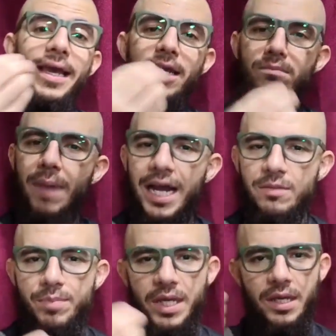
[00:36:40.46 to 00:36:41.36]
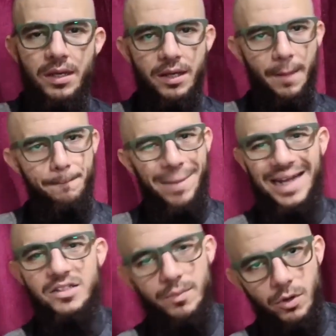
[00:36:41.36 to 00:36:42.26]
It might be
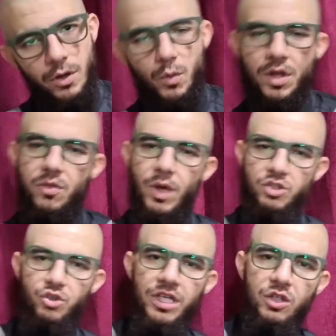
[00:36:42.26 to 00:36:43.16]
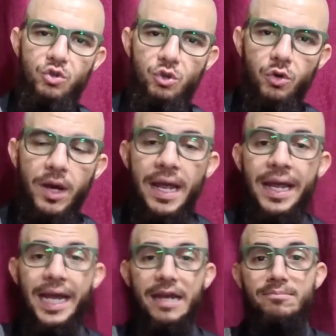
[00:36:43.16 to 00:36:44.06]
compatible with what you need to do.
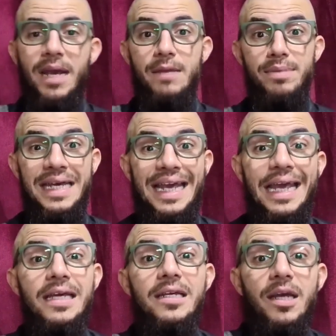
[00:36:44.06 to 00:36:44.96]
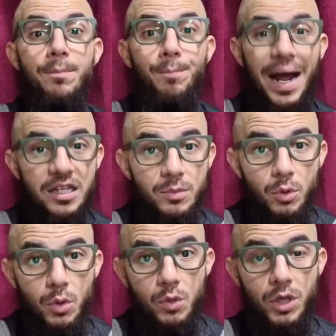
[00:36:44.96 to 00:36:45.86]
It may be
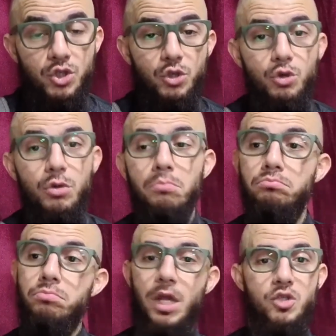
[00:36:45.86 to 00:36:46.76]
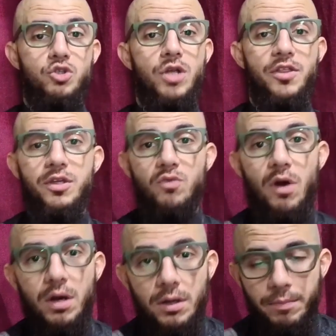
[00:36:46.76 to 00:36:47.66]
incompatible with what you do. There's nothing
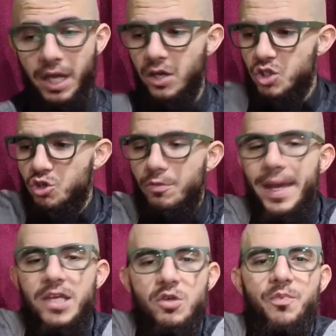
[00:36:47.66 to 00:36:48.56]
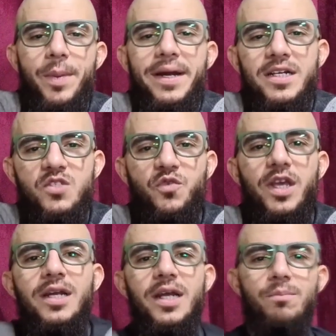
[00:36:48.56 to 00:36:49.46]
wrong, because you make your parents
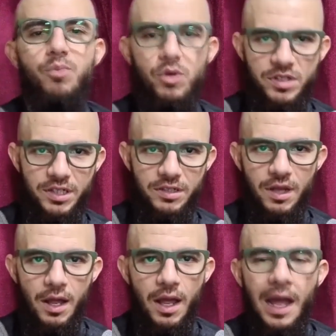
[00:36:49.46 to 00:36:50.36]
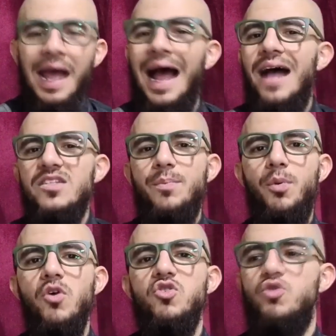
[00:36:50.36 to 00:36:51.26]
feel important. As
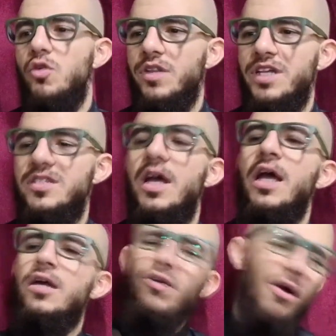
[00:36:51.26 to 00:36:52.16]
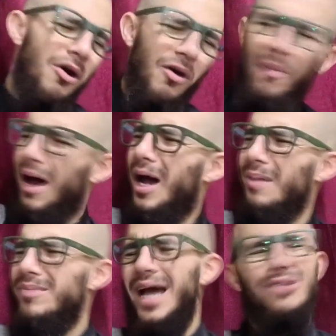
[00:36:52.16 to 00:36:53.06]
opposed to this, no
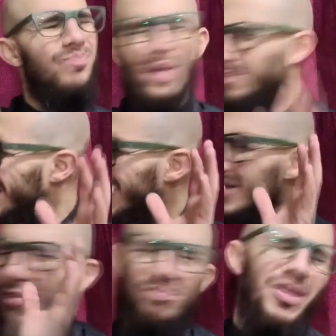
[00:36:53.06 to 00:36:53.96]
mom, dad, please,